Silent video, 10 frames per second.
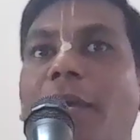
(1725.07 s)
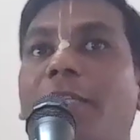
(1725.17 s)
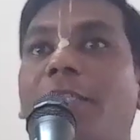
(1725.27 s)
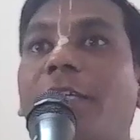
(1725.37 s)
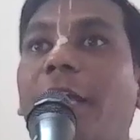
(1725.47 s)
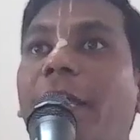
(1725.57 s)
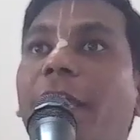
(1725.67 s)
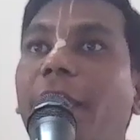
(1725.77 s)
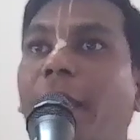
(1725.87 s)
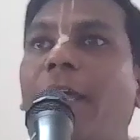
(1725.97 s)
he is
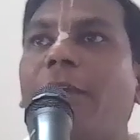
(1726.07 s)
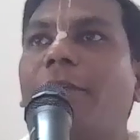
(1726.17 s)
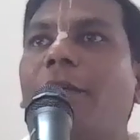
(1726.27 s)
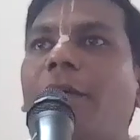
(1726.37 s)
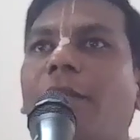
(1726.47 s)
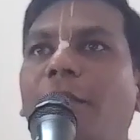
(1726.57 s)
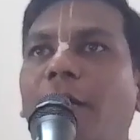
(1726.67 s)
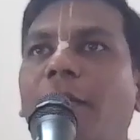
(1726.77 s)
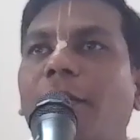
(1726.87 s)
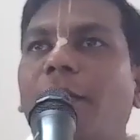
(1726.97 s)
taking care
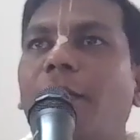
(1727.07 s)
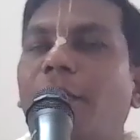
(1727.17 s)
that